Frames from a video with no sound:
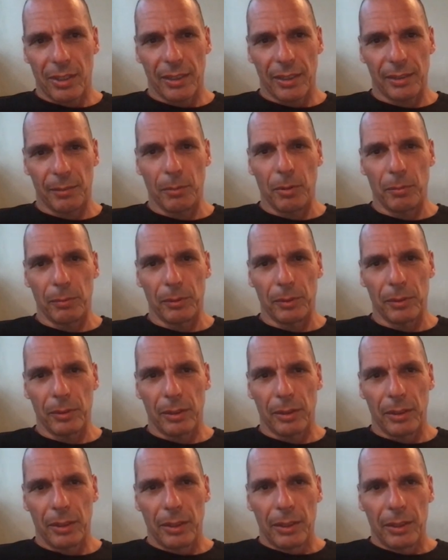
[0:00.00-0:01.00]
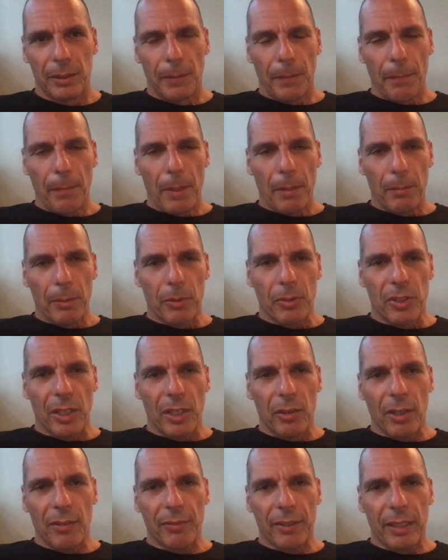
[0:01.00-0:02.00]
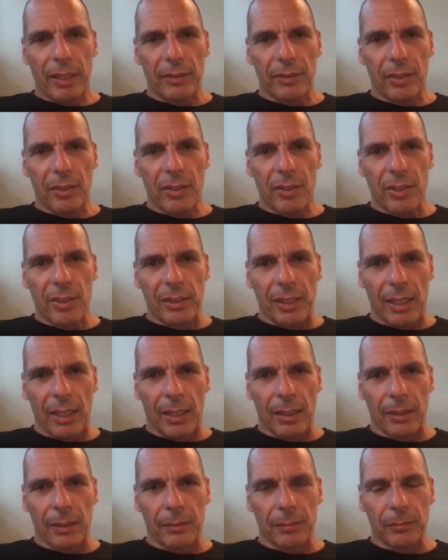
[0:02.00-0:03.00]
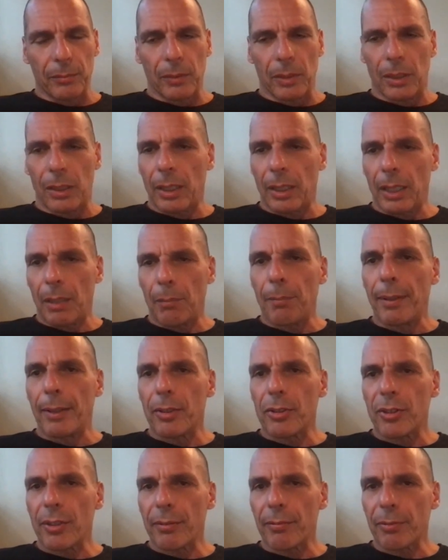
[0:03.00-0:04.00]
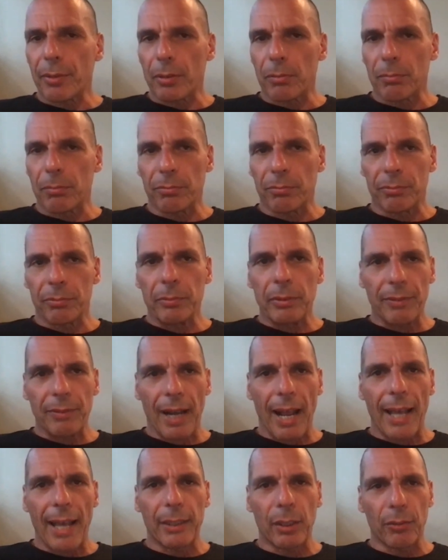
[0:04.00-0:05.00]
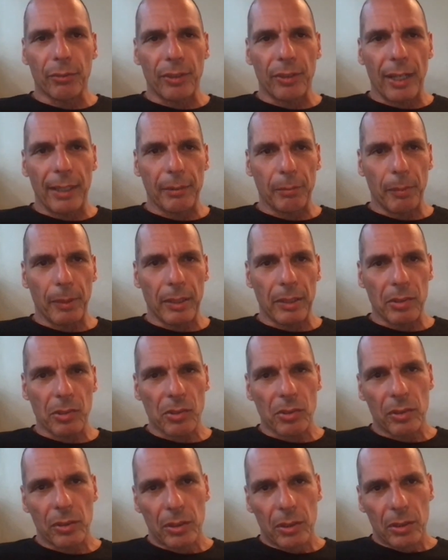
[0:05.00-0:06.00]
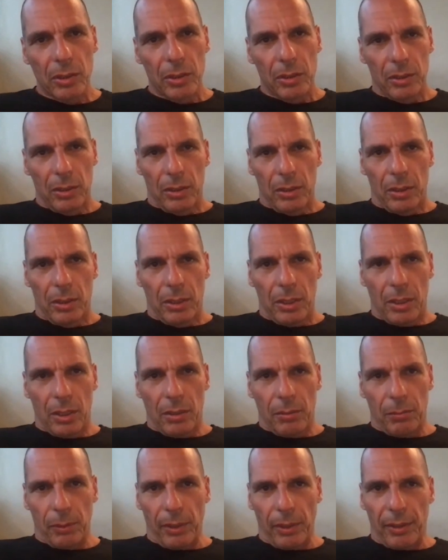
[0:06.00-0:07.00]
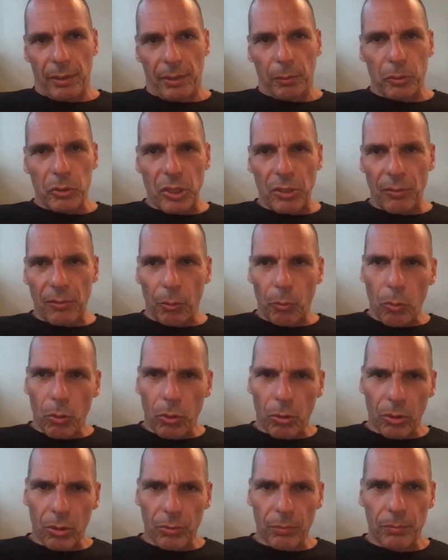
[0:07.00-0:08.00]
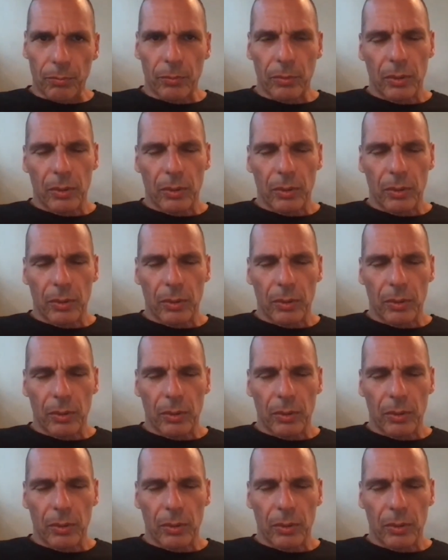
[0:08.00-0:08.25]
at the moment. Because here you have countries that are emerging from a variety of nightmares, whether that was civil war,